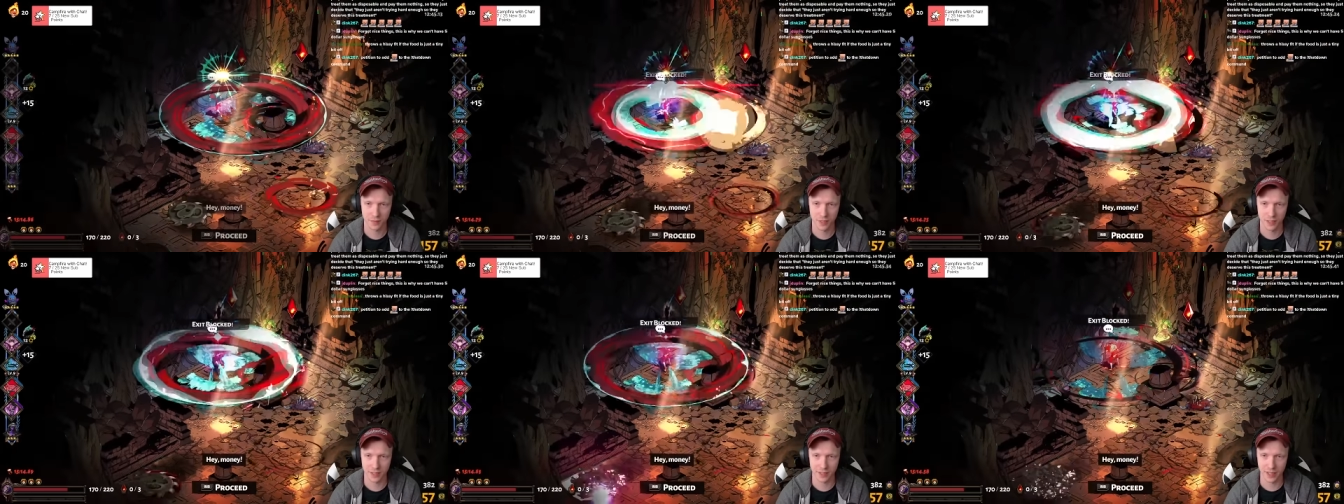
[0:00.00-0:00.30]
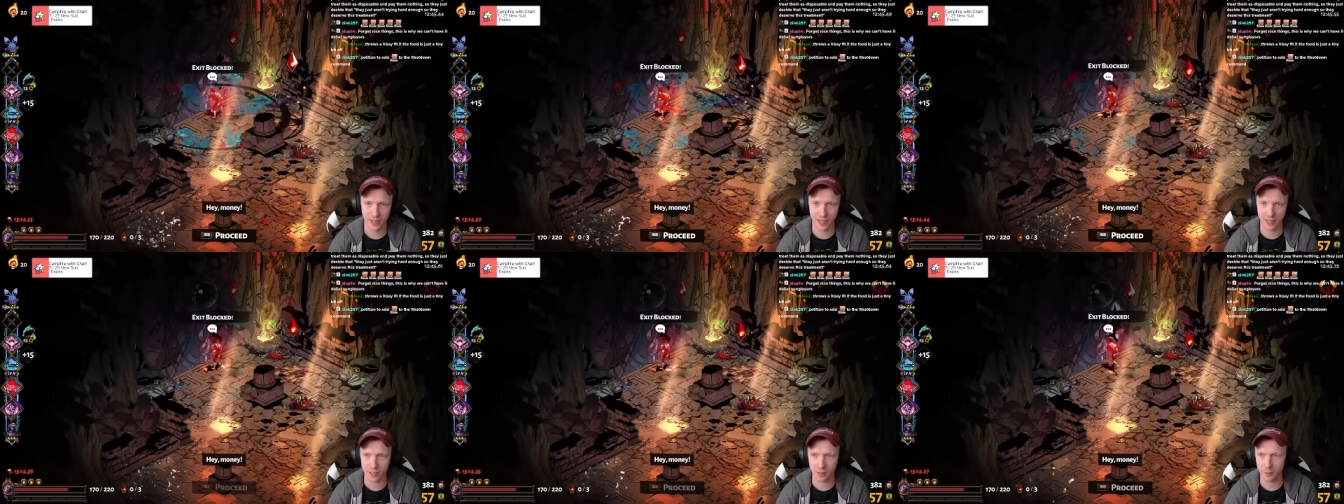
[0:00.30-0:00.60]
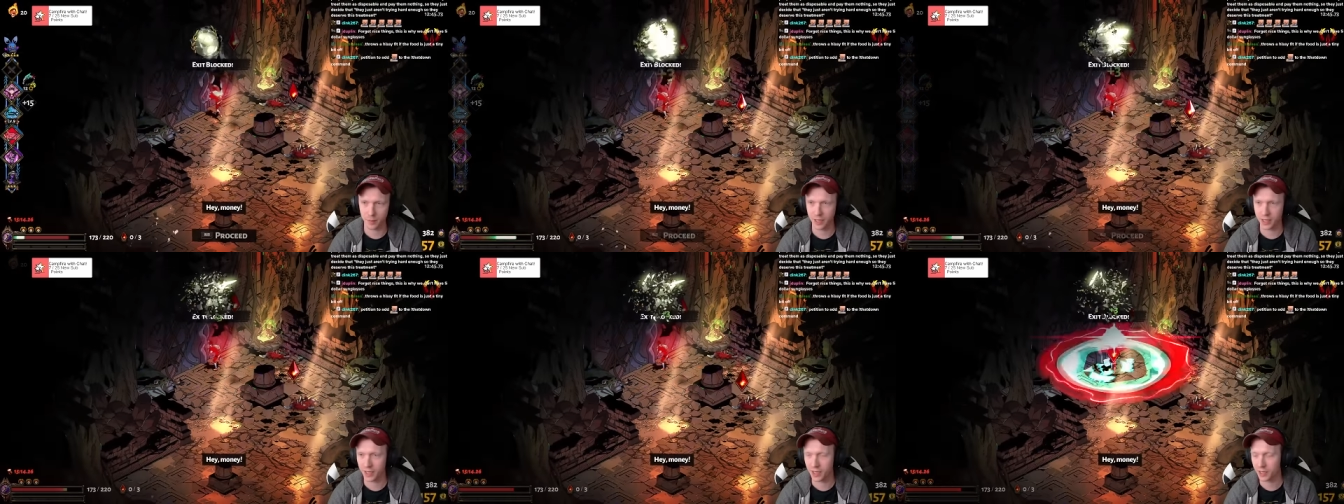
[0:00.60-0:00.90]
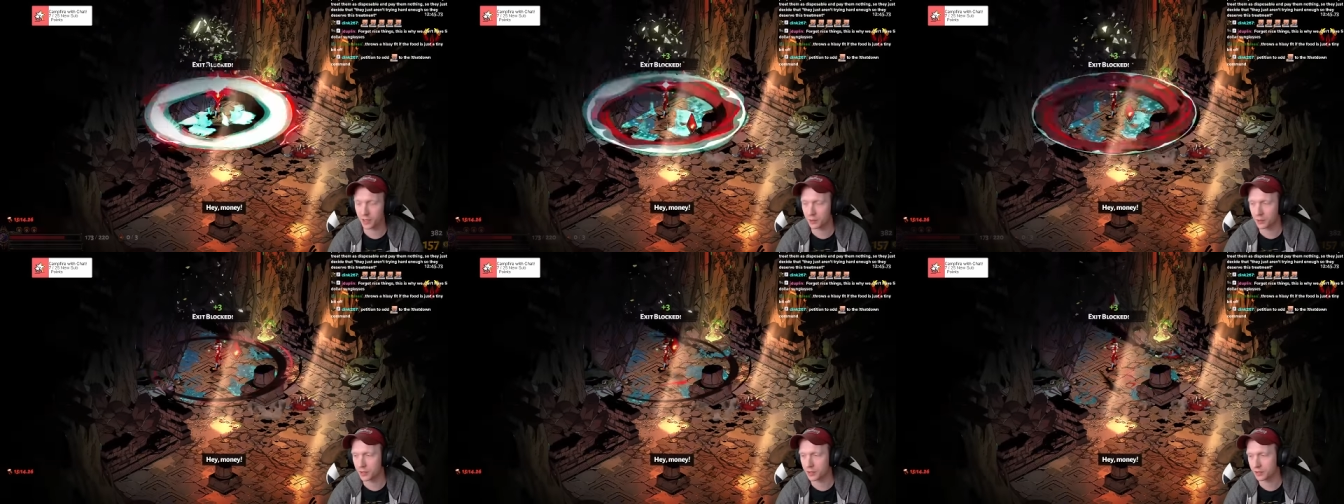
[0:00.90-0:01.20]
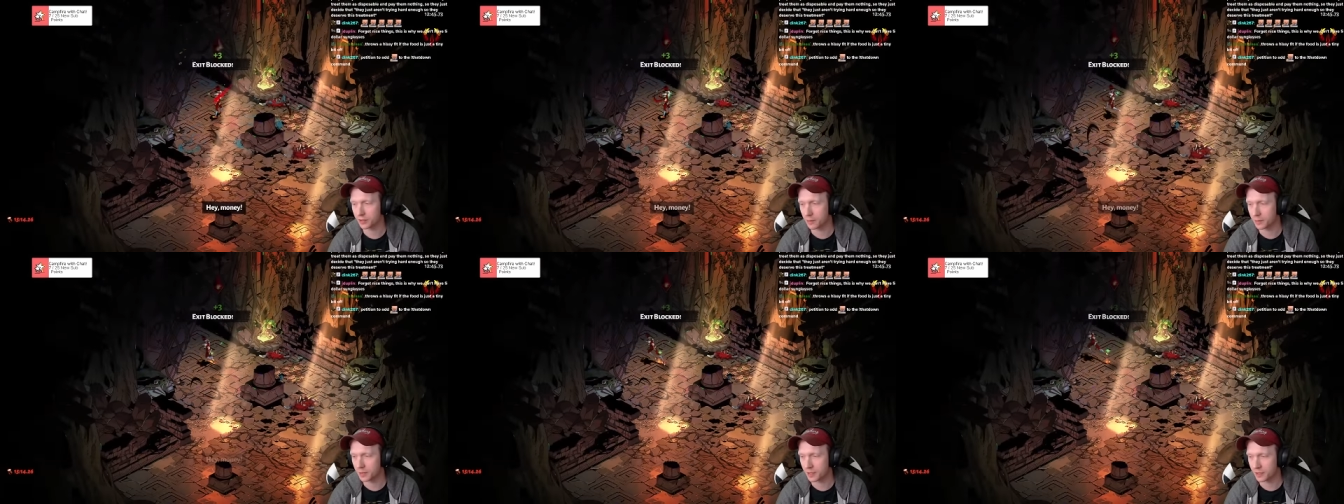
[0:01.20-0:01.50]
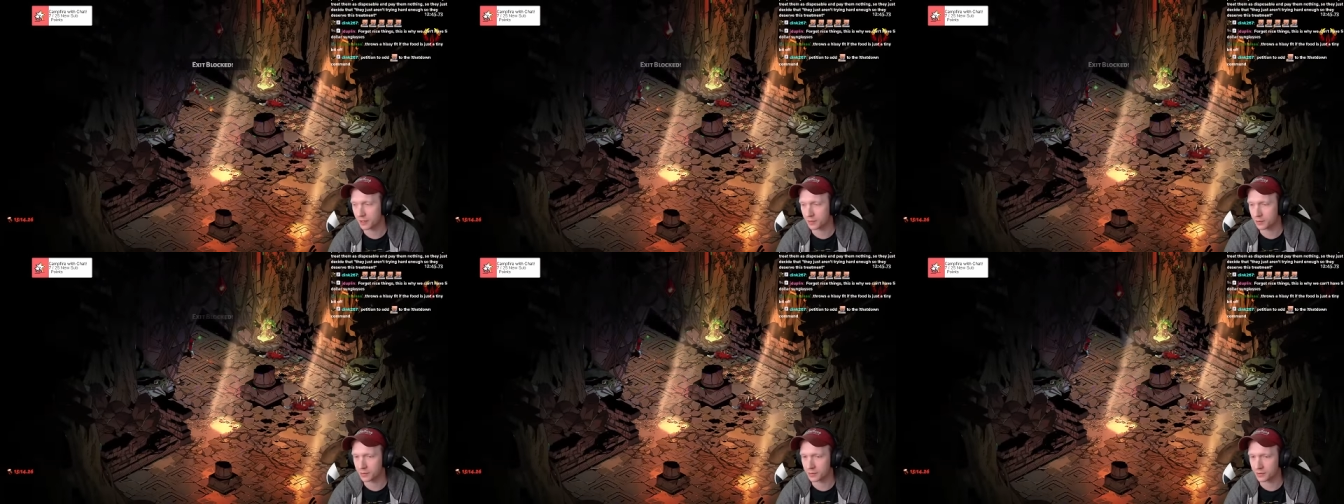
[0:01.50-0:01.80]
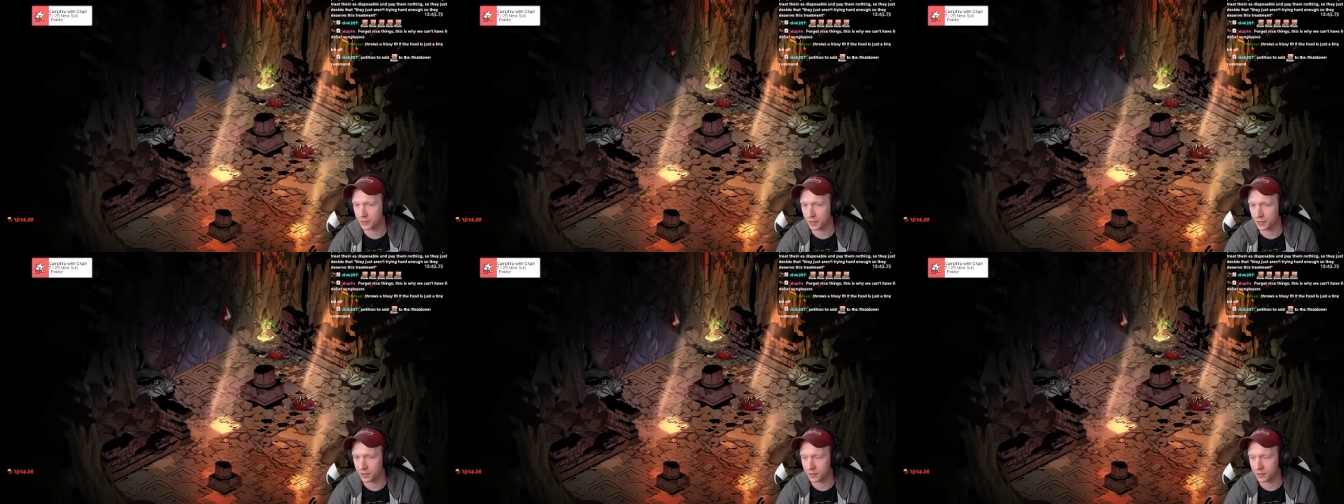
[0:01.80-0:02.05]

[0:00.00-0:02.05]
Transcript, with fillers: Did I have to ban anyone else? I mean, there was like